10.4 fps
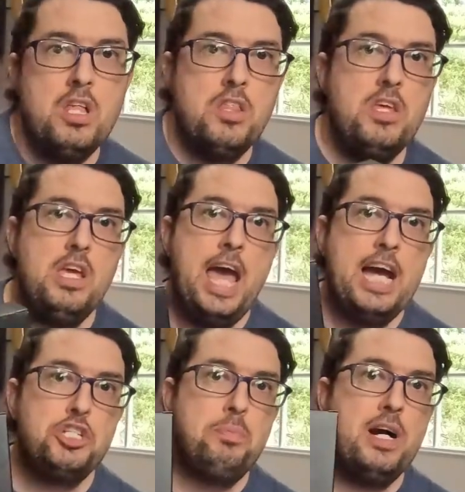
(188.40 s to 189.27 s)
the
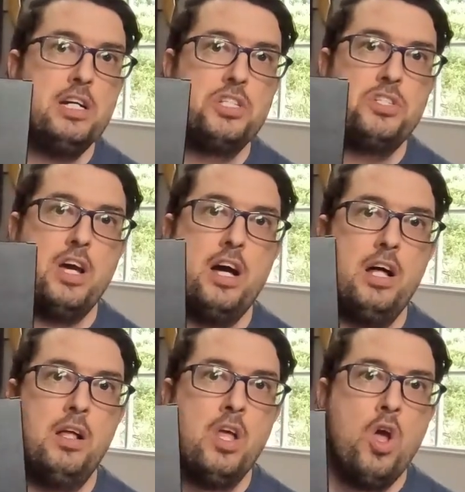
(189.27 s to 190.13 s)
Hatchbox
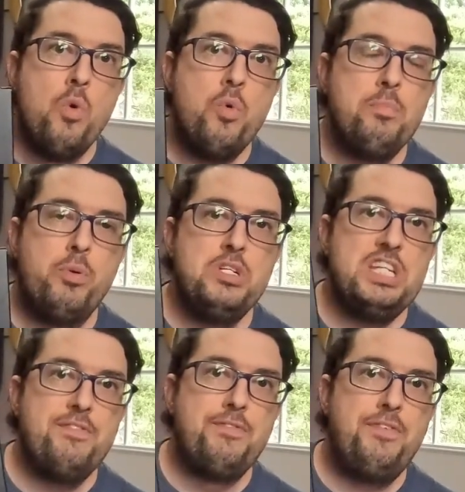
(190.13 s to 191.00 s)

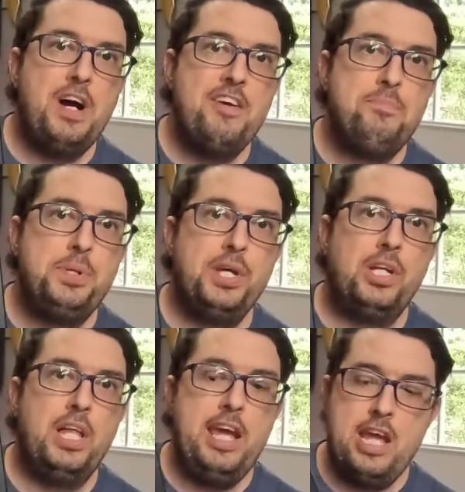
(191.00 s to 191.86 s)
1.75
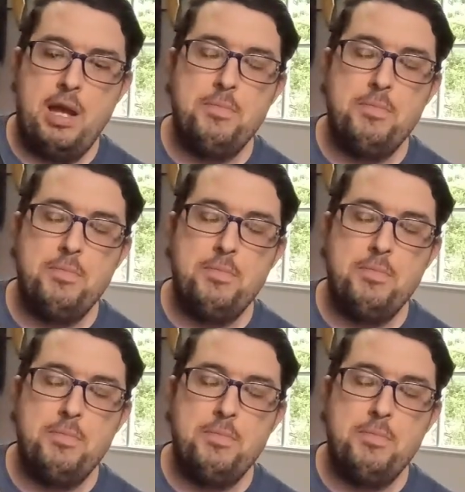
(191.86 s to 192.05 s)
PLA.